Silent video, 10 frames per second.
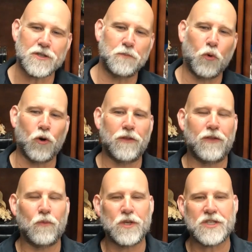it's important
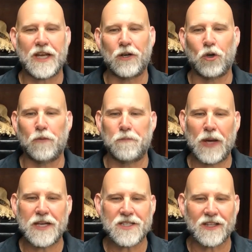that we set a good
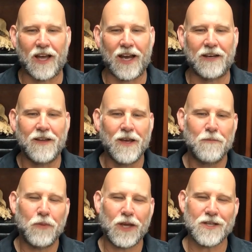baseline
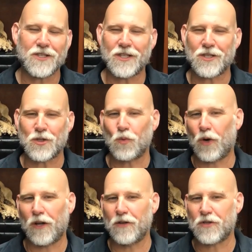because this is
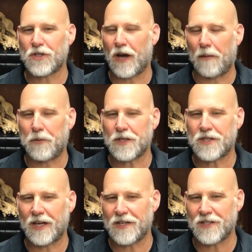one of those topics
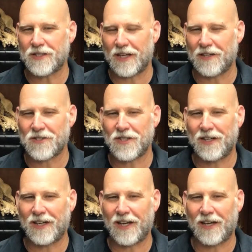that has a tendency
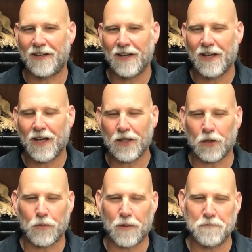to get a
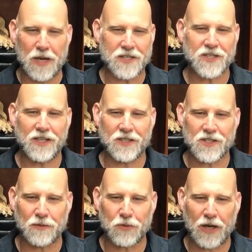little bit messy and
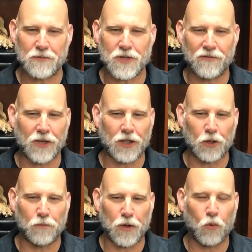sometimes even a
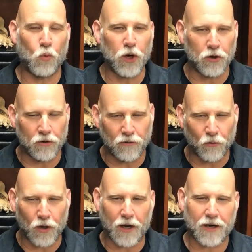little bit weird if
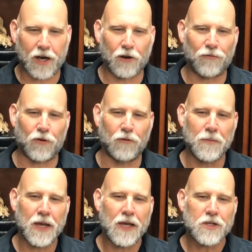we're not careful.
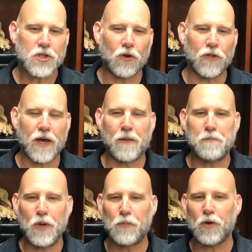So, the
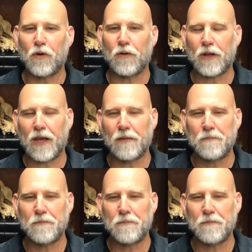biblical